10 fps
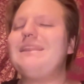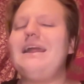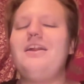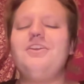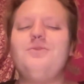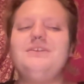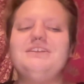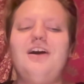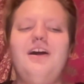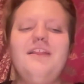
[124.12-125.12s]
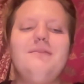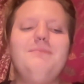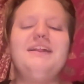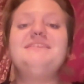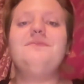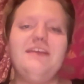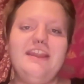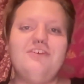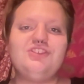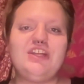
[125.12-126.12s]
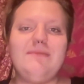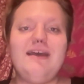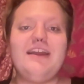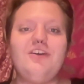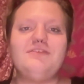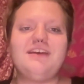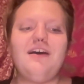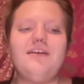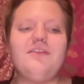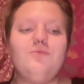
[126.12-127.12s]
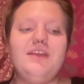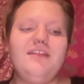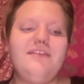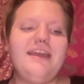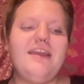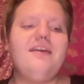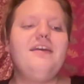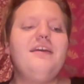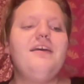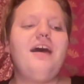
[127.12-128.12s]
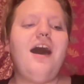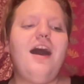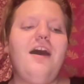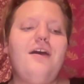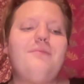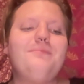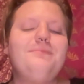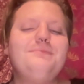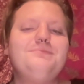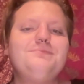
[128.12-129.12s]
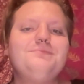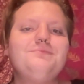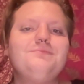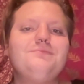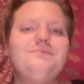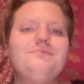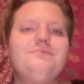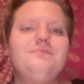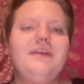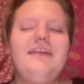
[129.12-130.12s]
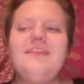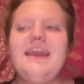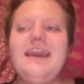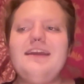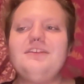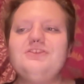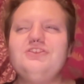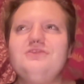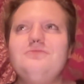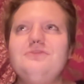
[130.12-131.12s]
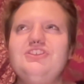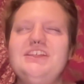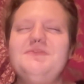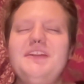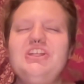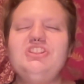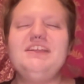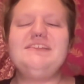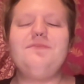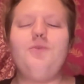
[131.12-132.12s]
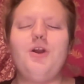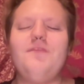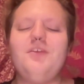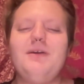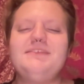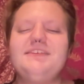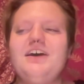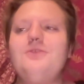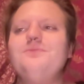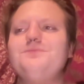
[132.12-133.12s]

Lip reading: don't know what to call it, but it's a video stream that goes on weekly. And they just finished season 4 a few months ago.